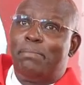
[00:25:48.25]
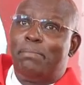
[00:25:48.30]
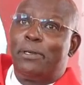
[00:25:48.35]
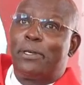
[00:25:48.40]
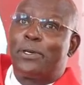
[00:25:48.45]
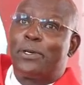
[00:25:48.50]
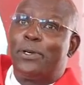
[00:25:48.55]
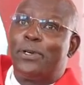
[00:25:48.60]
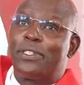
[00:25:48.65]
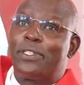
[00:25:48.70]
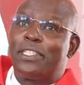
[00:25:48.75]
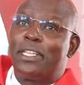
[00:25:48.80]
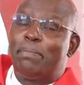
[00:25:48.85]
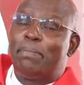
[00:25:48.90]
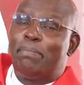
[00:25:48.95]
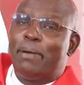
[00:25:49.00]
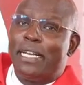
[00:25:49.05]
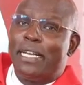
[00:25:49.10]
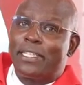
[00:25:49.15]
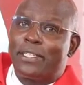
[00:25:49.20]
because
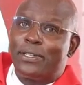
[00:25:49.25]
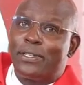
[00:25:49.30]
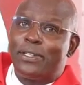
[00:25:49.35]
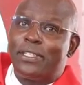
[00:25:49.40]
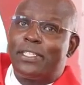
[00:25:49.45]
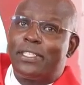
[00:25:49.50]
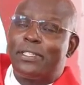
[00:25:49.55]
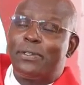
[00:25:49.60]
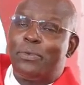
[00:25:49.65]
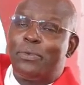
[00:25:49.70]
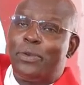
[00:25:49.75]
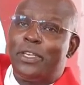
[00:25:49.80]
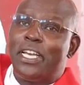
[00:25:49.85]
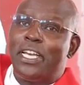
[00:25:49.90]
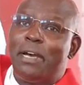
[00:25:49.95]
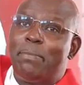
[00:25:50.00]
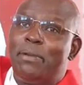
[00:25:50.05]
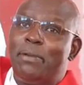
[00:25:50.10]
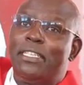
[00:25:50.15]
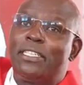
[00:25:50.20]
the persons we
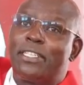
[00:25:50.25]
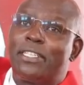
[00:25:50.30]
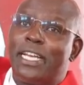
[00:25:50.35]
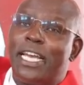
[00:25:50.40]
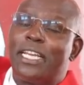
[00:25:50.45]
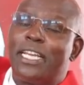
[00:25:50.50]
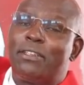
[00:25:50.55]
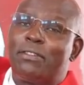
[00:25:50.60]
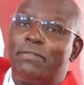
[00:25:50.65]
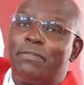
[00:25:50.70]
have been trying